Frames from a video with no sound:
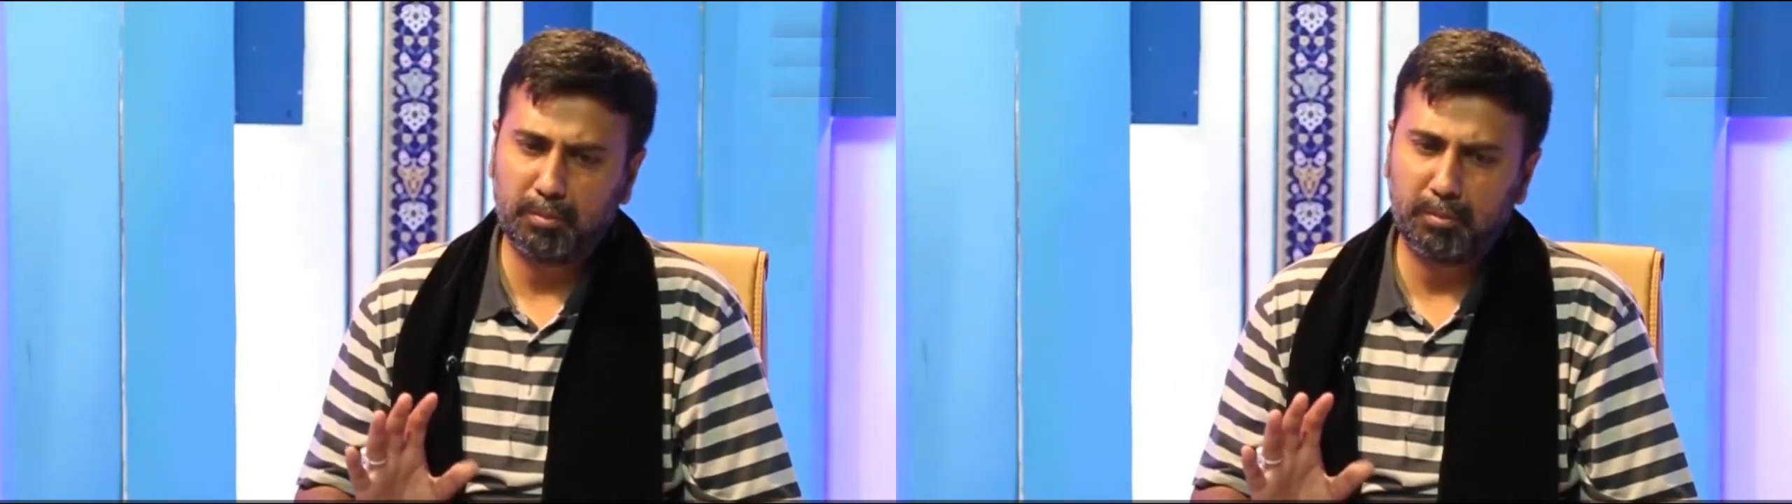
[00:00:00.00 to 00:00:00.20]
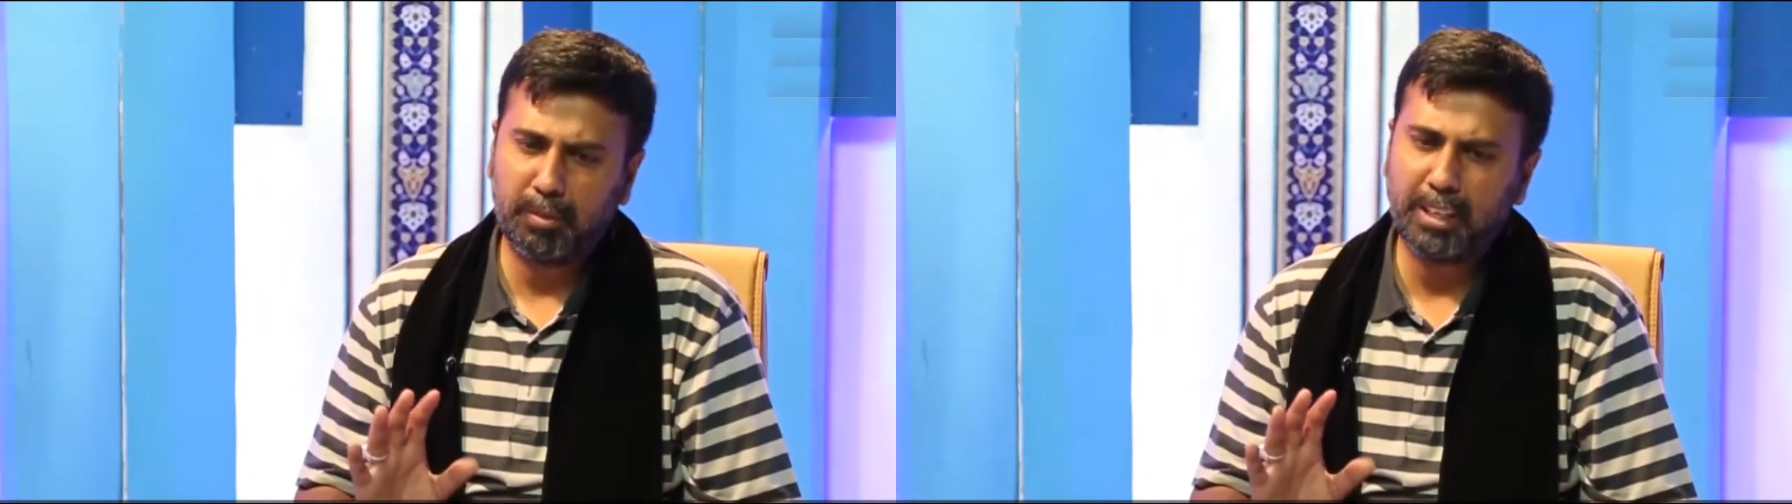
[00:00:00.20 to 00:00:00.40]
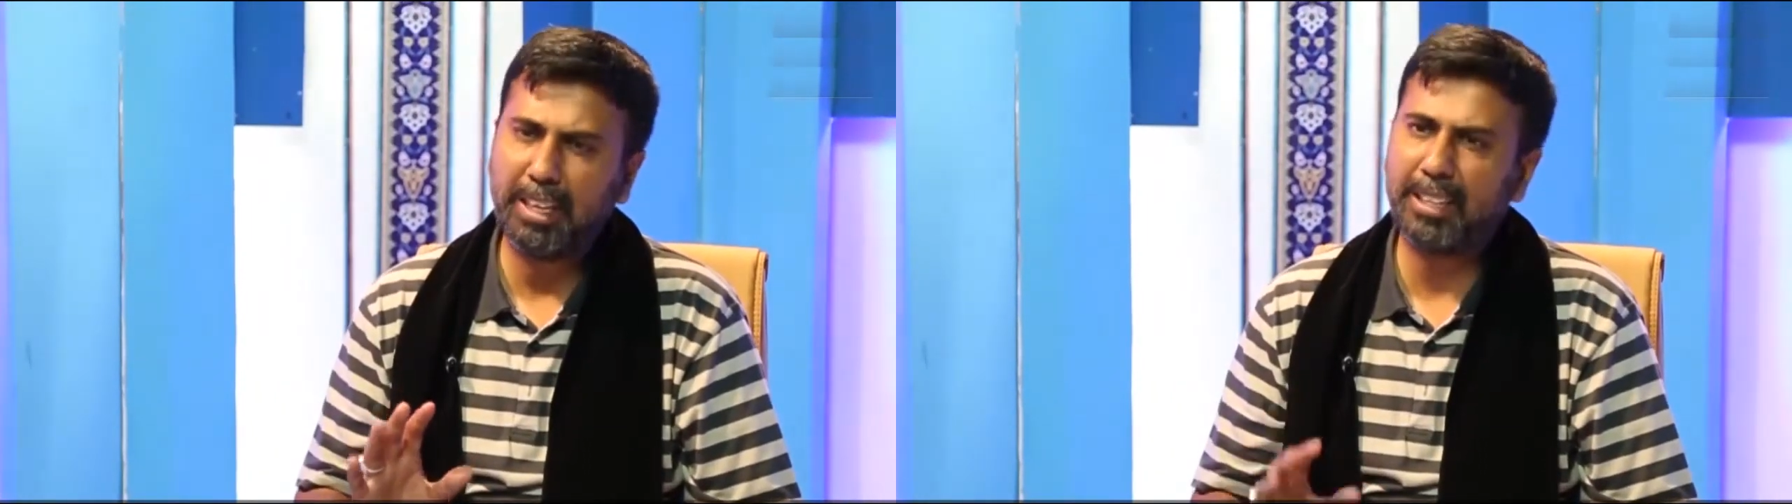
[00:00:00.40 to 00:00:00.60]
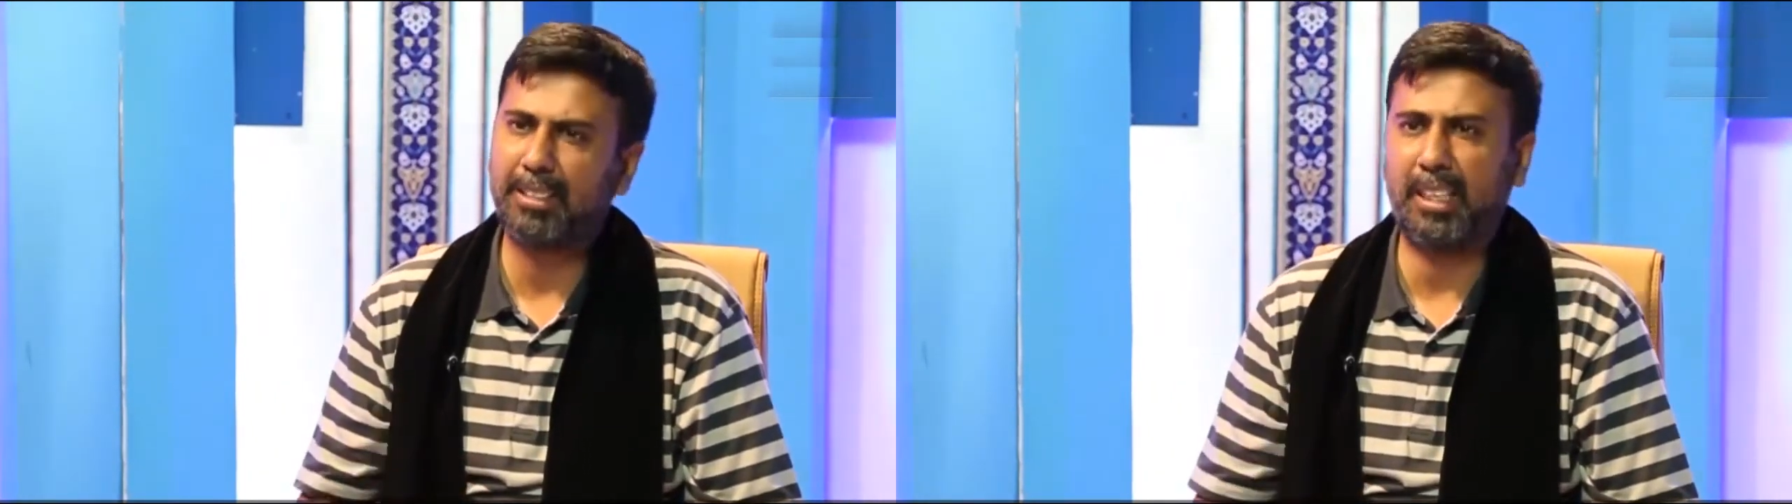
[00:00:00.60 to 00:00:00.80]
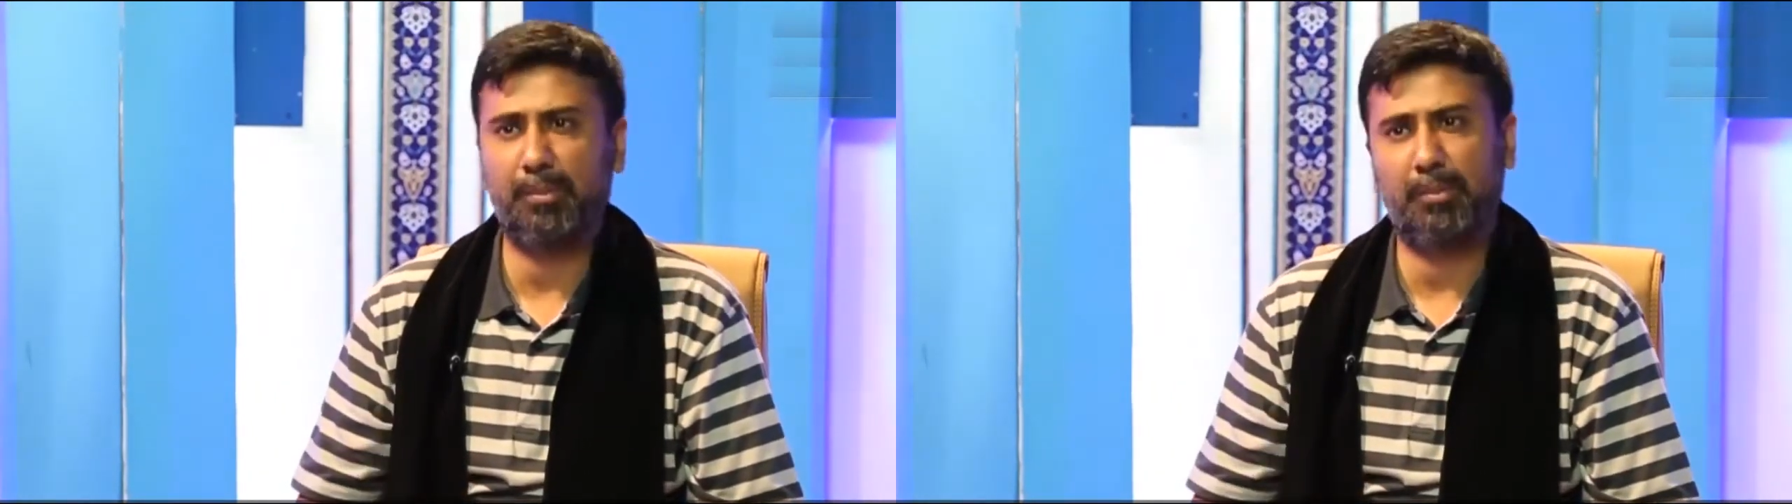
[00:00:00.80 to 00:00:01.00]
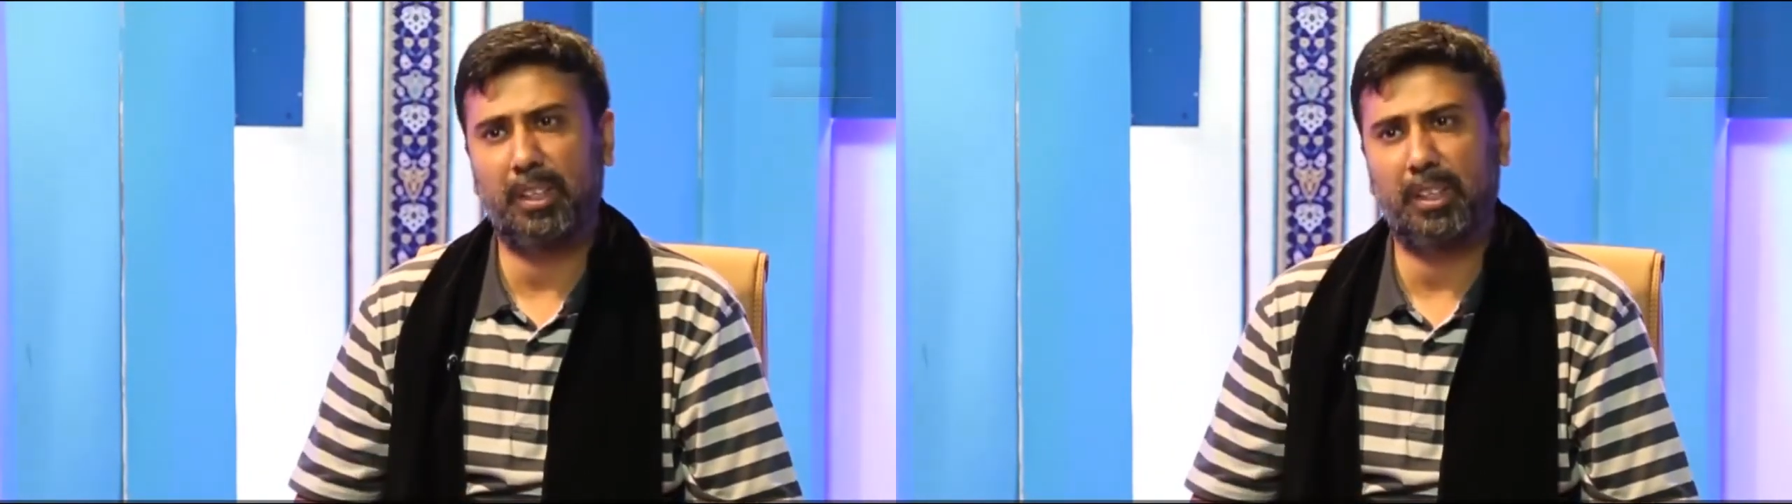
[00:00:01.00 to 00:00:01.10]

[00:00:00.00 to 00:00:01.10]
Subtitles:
very less time with